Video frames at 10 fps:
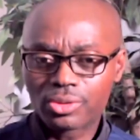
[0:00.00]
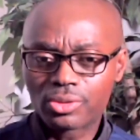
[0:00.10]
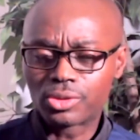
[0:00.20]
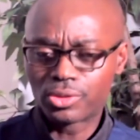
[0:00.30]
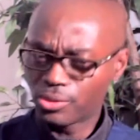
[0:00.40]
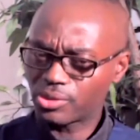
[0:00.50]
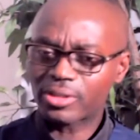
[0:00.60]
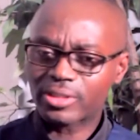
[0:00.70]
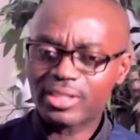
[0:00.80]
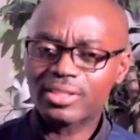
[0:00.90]
Do you
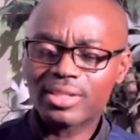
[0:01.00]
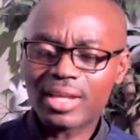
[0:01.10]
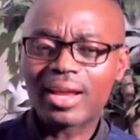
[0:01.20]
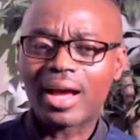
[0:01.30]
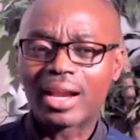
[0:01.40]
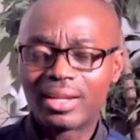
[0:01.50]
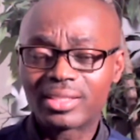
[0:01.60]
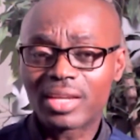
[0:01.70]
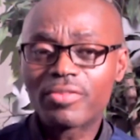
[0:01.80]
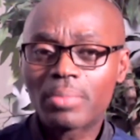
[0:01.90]
suggest that at least
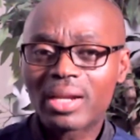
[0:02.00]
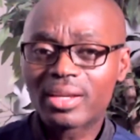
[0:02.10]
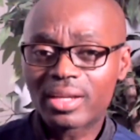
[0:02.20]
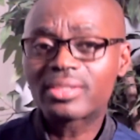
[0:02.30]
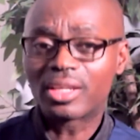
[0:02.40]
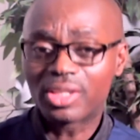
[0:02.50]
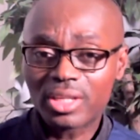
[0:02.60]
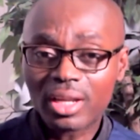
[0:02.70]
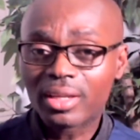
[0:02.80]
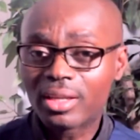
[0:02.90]
everybody gets a
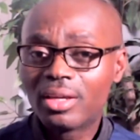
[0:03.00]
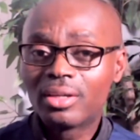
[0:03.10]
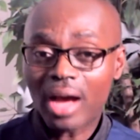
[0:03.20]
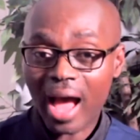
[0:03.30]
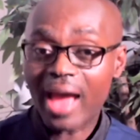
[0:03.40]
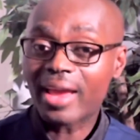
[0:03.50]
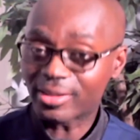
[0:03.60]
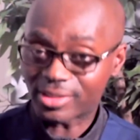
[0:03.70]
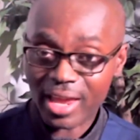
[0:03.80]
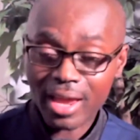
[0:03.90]
yearly eye
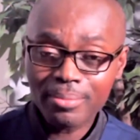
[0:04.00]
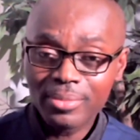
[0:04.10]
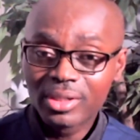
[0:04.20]
exam?